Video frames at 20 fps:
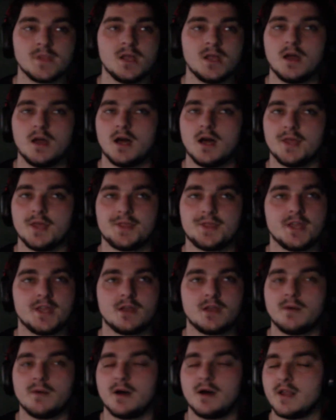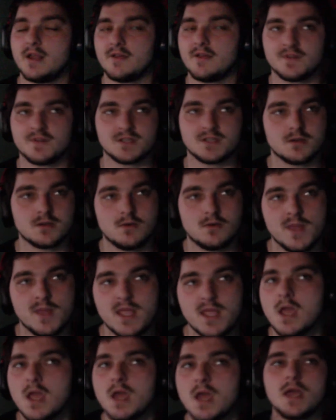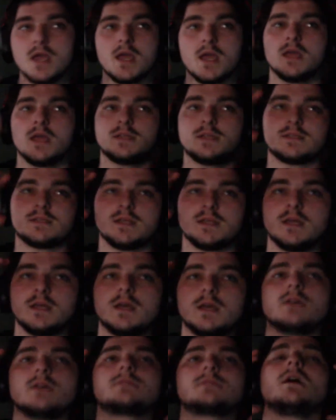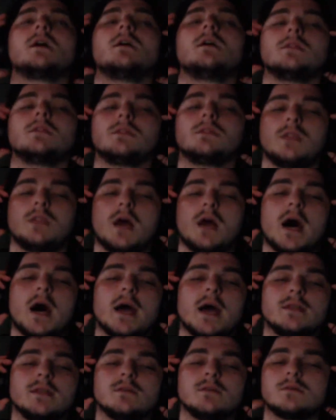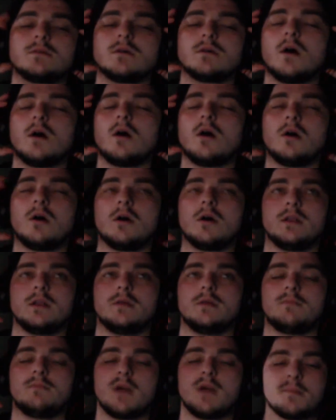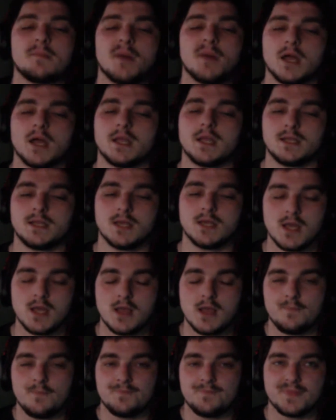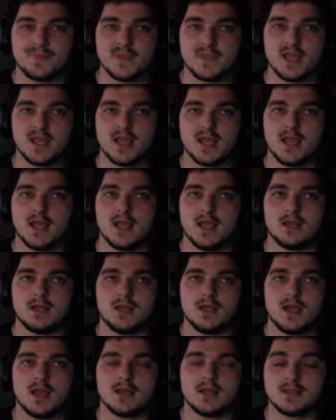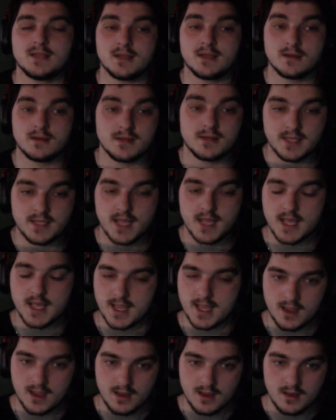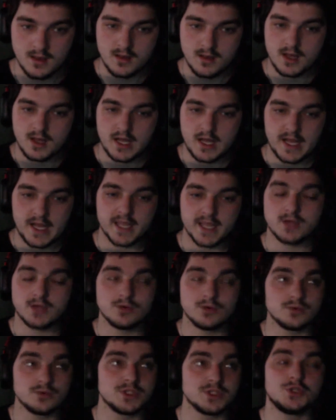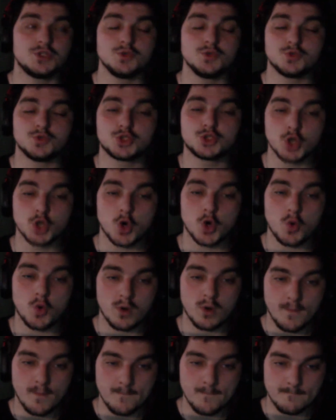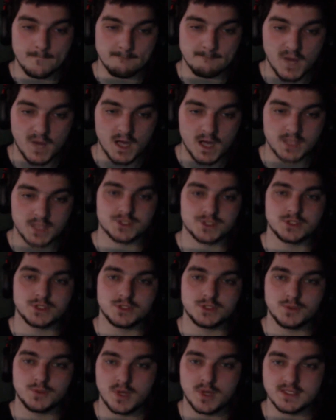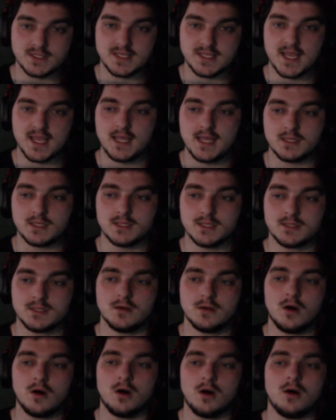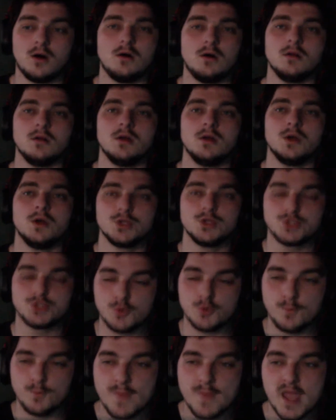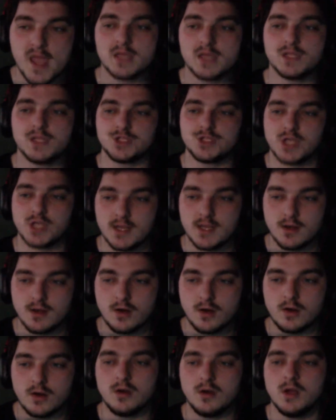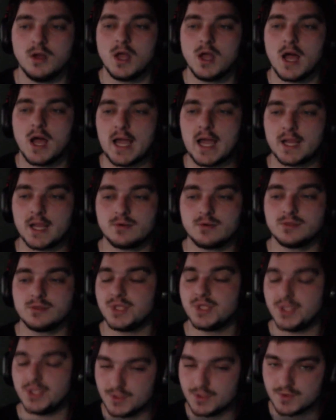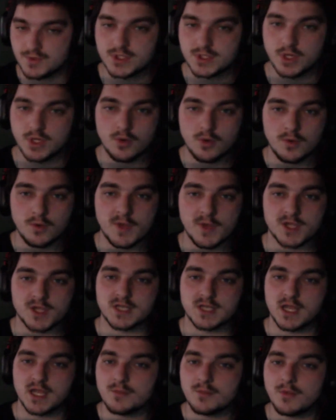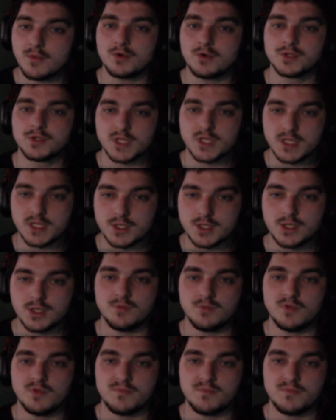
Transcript: I think about every single week. It's it's a lot on my mind and at the end of the day, I can only do so much to contain it all, to manage it all. I can only do so much. I am only a human